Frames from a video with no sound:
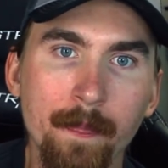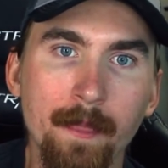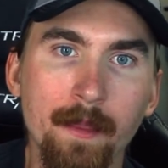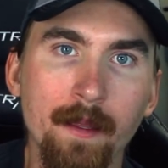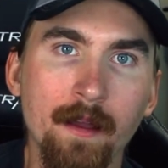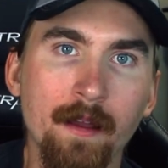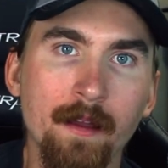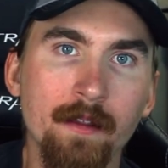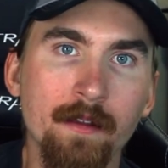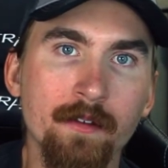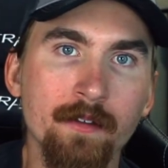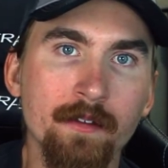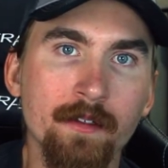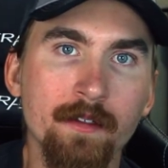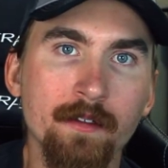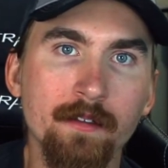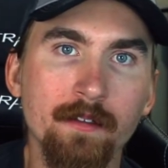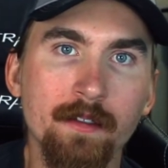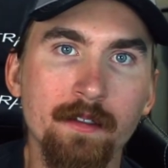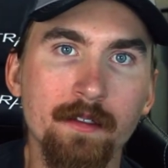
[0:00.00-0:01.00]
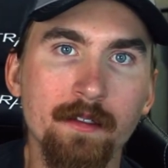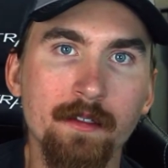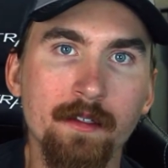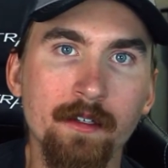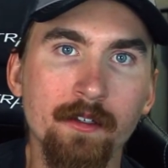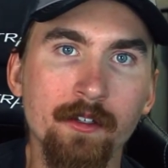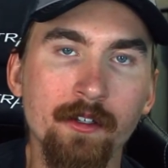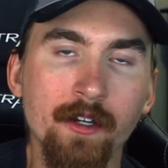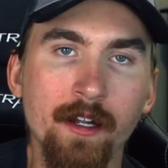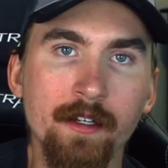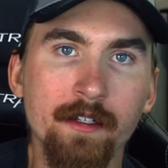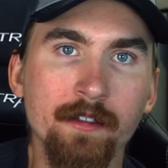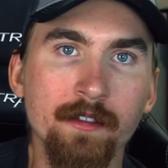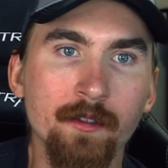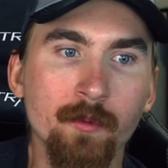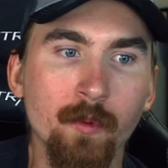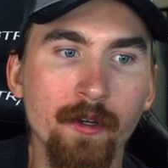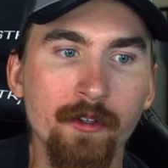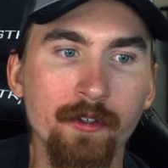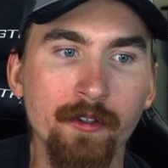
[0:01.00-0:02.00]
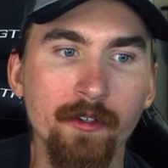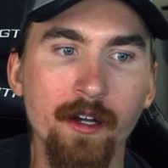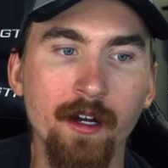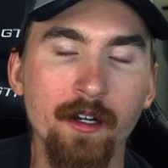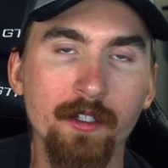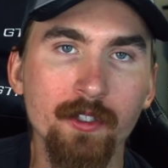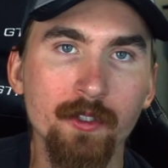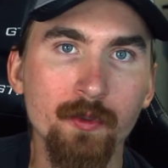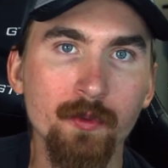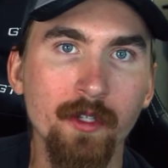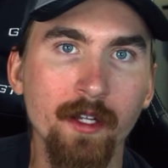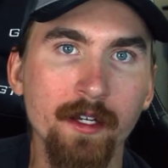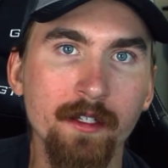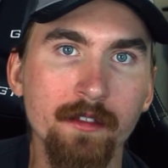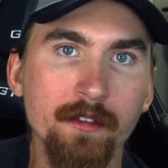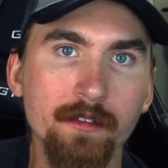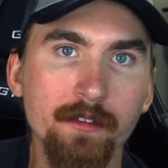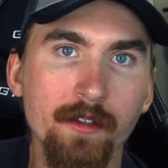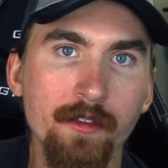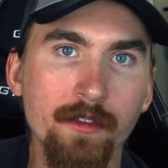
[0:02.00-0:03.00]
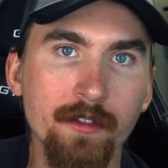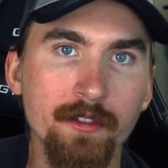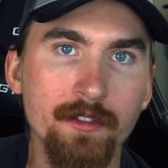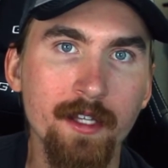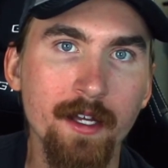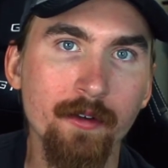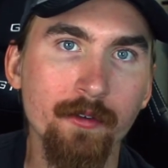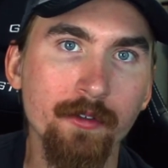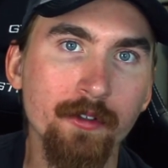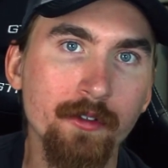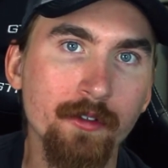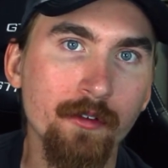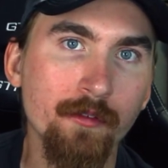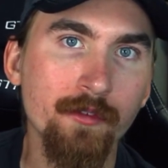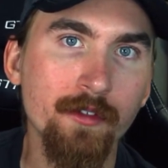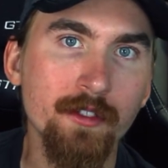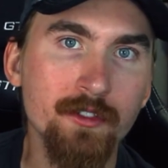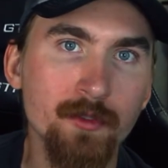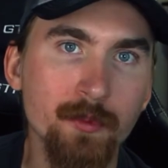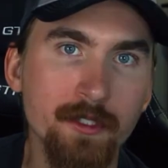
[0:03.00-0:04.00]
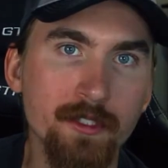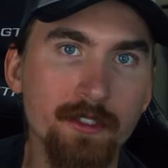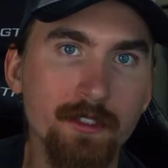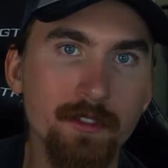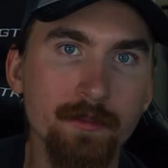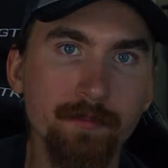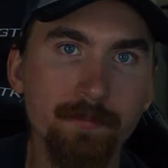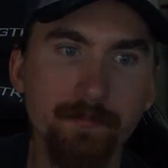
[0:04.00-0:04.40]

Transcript: and get a good idea whether or not you like the sound of these switches.